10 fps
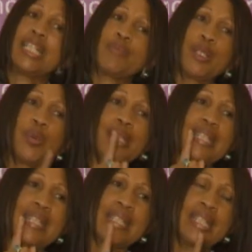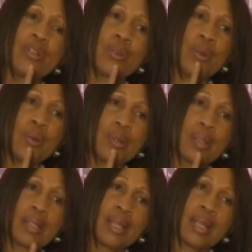of the brain
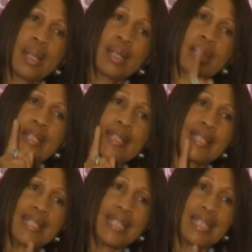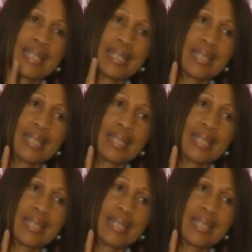is between 0